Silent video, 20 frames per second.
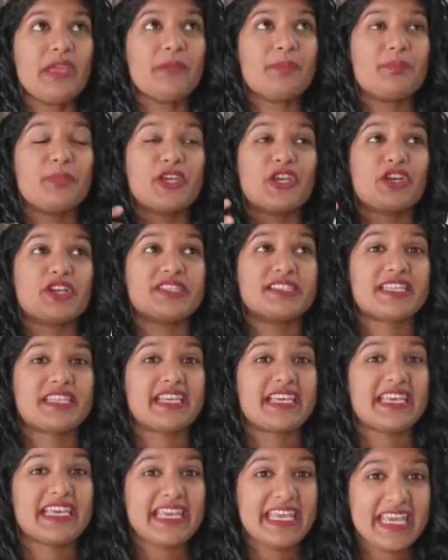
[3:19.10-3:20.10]
because
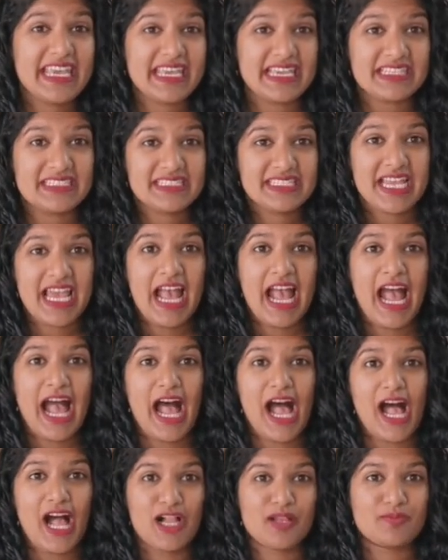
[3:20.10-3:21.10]
the heat
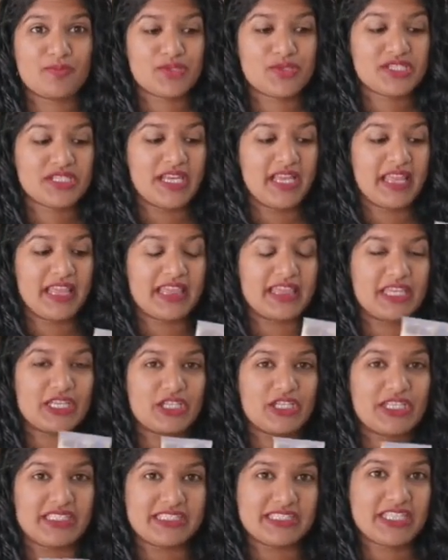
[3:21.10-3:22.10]
helps the
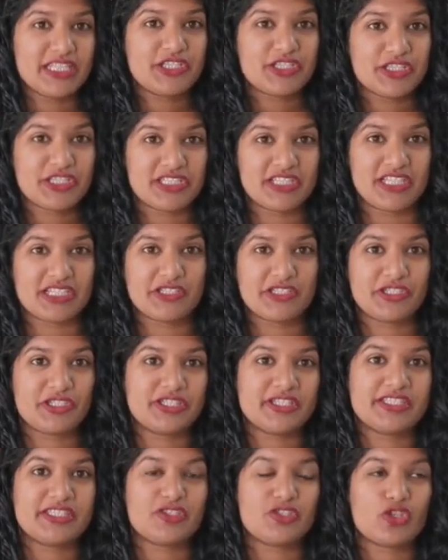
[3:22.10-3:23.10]
conditioner to
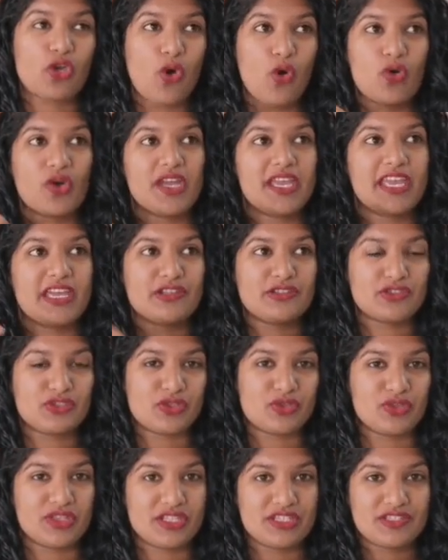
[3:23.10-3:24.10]
soak
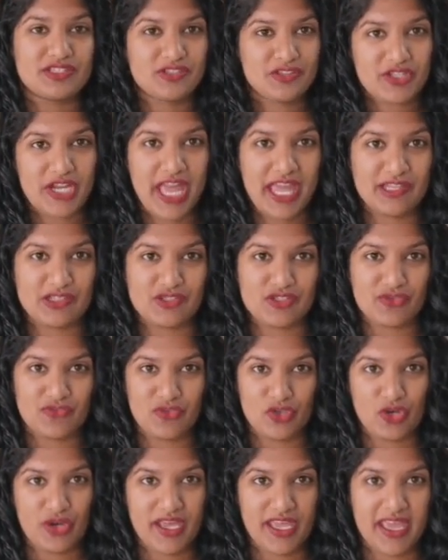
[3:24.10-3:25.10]
into the strands of
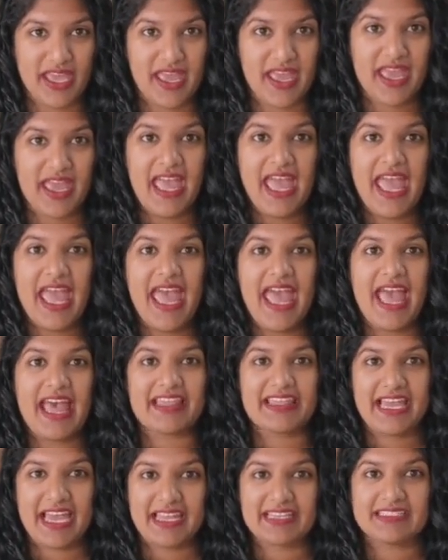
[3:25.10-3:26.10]
your hair
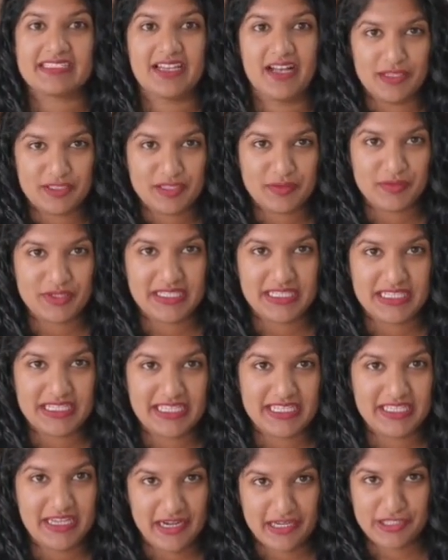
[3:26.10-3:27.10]
and that
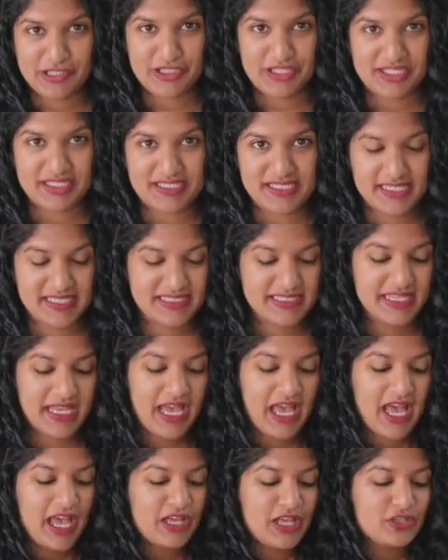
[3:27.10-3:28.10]
ultimately nourishes it.
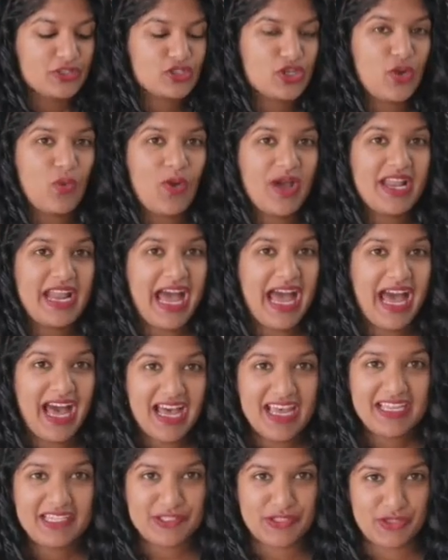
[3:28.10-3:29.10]
So what
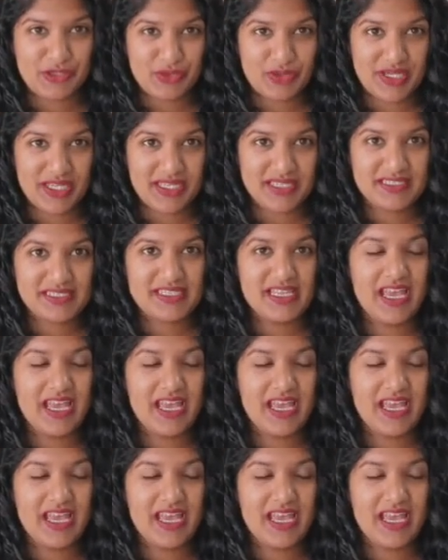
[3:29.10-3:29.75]
I do is